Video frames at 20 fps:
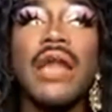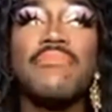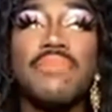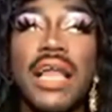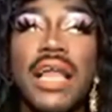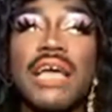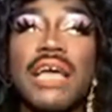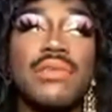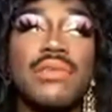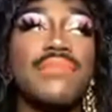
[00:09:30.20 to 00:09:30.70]

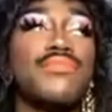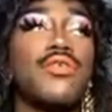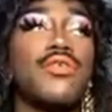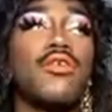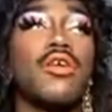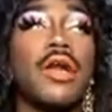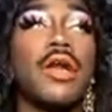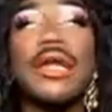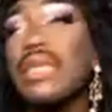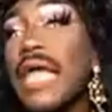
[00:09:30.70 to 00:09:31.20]

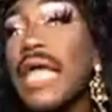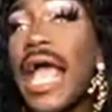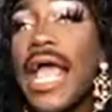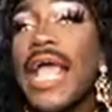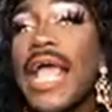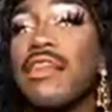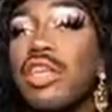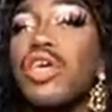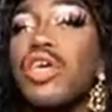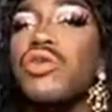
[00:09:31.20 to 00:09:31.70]
non-Black people
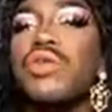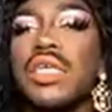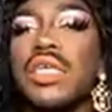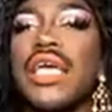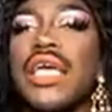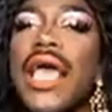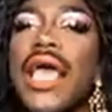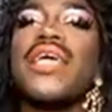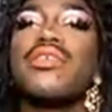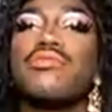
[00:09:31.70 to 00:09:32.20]
are
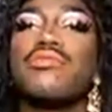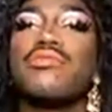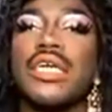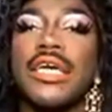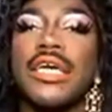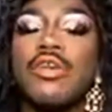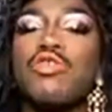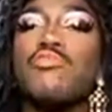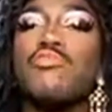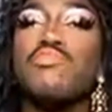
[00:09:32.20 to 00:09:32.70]
literally
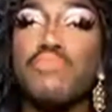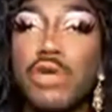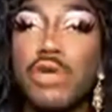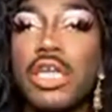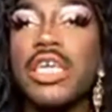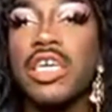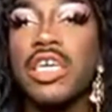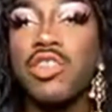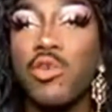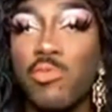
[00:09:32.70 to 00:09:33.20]
angry
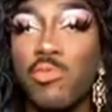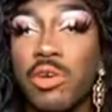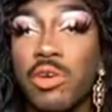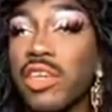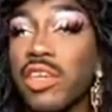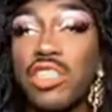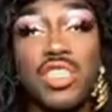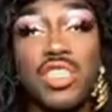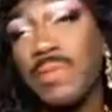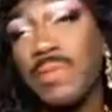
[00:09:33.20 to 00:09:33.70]
and are
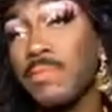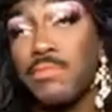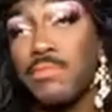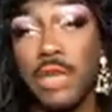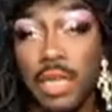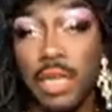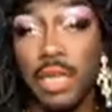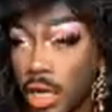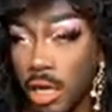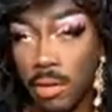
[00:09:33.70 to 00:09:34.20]
putting work they
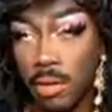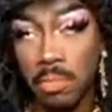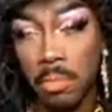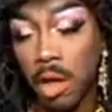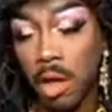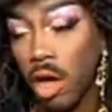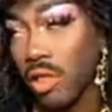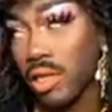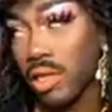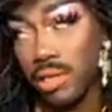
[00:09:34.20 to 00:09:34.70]
should have been
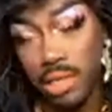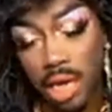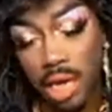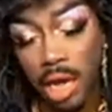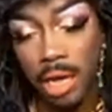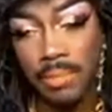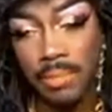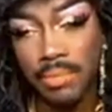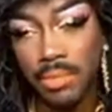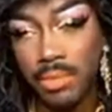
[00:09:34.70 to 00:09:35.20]
putting in
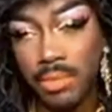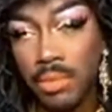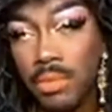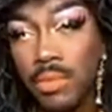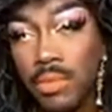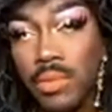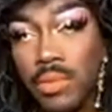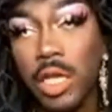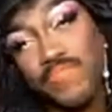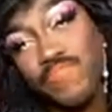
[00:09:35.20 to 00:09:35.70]
all this time.